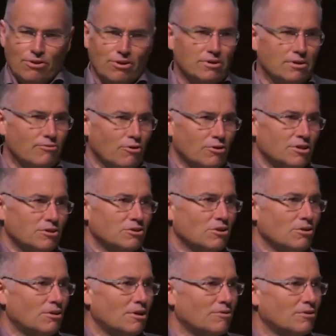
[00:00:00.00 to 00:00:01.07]
30, 40 years
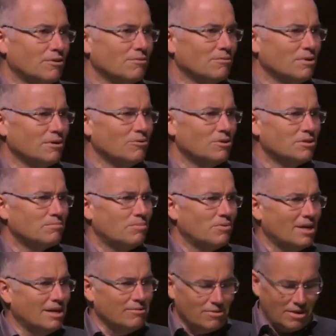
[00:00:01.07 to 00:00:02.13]
ago, however when it was.
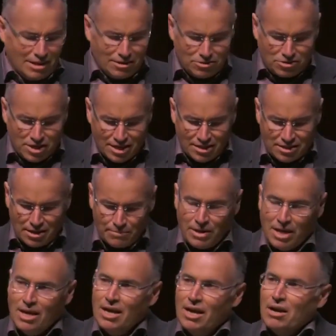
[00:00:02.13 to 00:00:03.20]
I lose track of time.
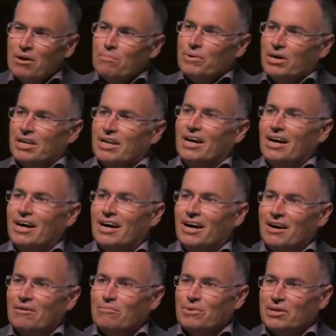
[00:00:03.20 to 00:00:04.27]
But
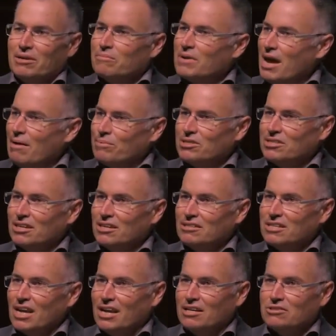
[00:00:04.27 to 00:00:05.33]
I'm happy
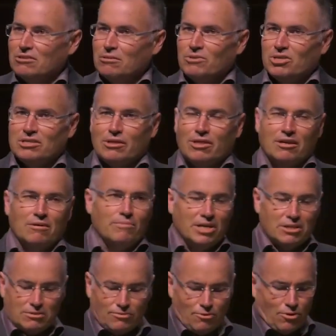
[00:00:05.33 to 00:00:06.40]
to answer them because I think it
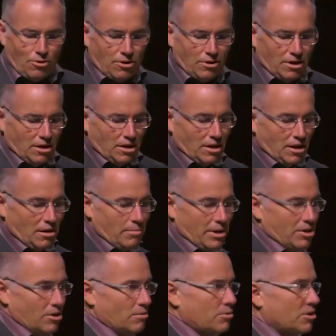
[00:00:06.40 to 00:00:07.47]
makes for a
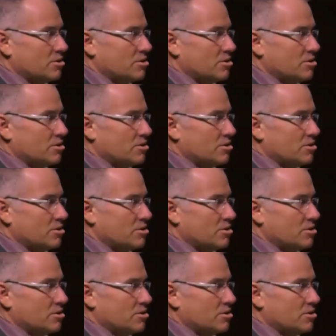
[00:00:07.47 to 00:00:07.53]
better